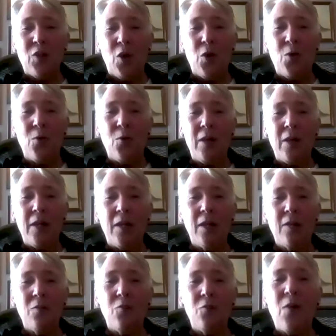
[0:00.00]
so they
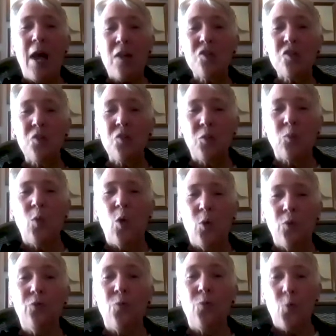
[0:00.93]
fashioned a
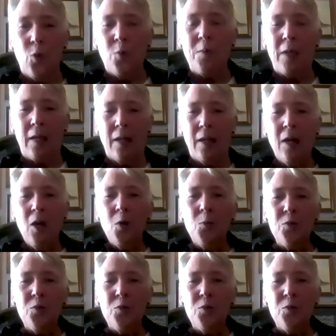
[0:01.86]
role for me,